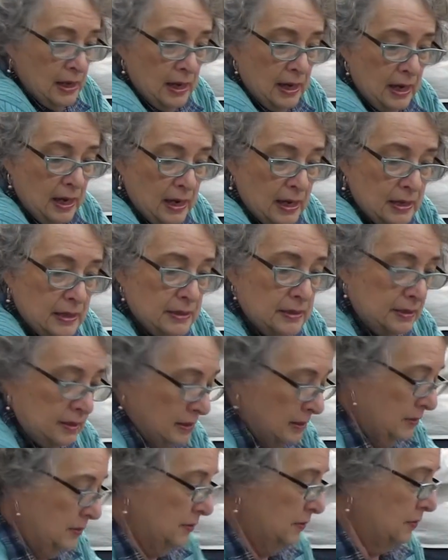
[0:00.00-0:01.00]
And
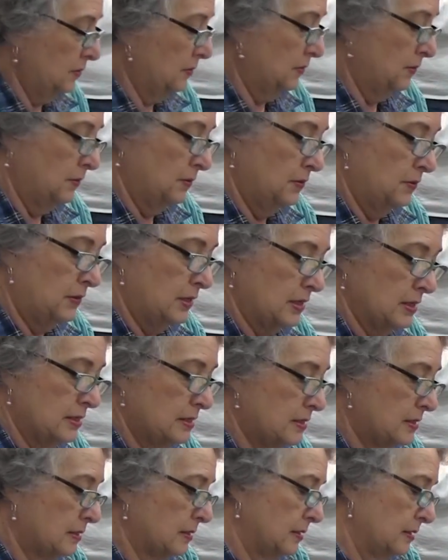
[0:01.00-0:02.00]

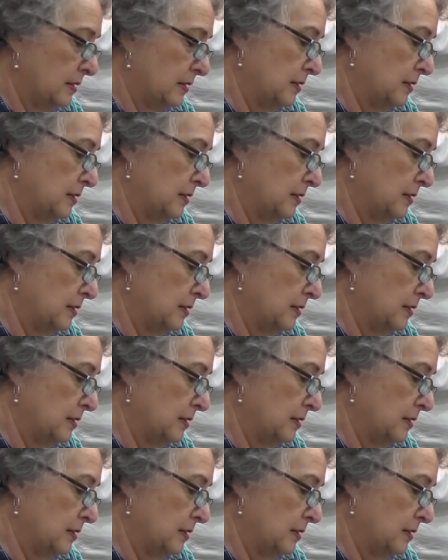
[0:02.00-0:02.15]
this,